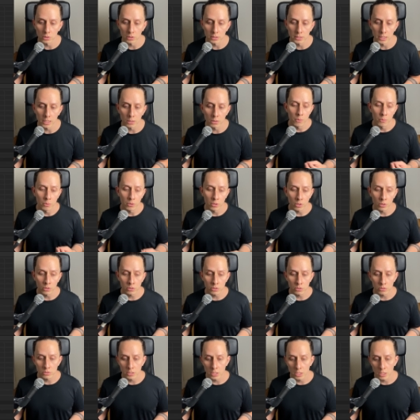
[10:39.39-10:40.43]
Now we're going to
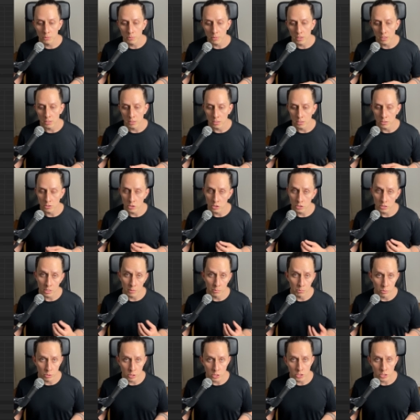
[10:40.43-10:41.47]
set up uh, just a
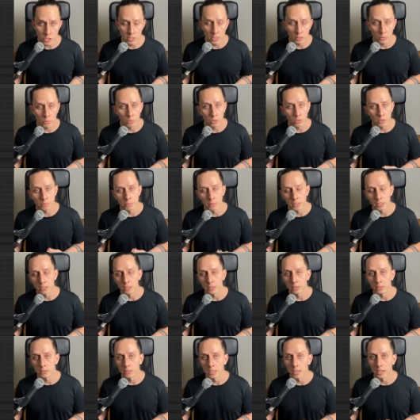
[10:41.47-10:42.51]
bridge network,
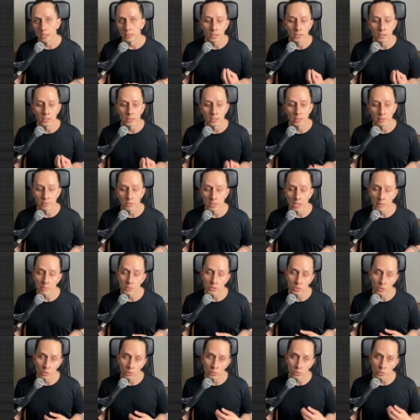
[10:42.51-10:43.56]
meaning that uh, the VM is
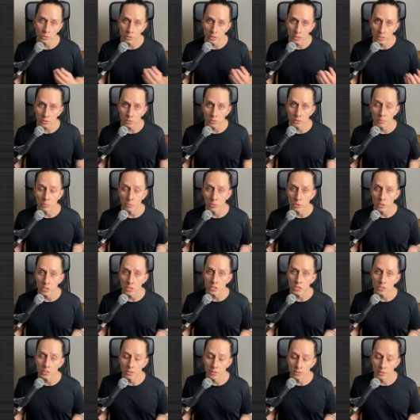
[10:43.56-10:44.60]
going to connect to the
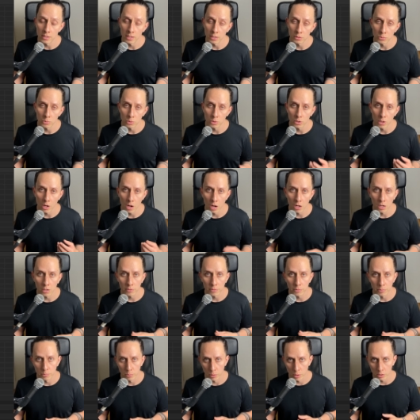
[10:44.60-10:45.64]
bridge network
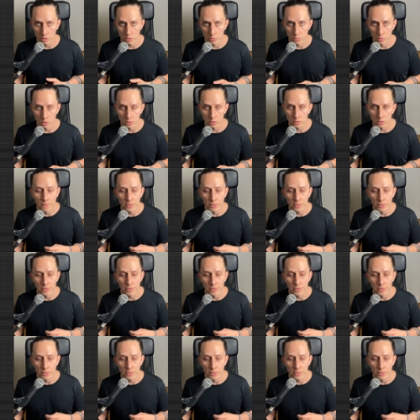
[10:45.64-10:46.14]
of Proxmox.